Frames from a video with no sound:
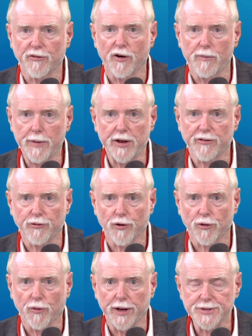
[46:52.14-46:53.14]

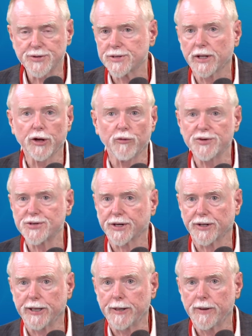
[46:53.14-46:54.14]
metaphoric ways. So it's
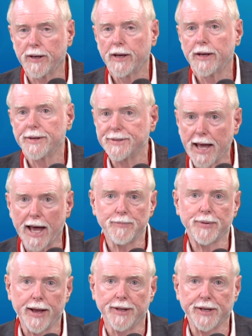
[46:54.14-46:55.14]
linguistically not
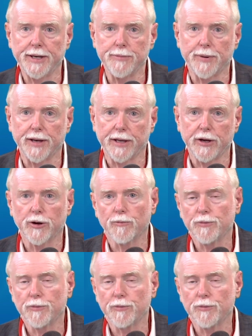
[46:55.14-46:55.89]
beyond anybody here.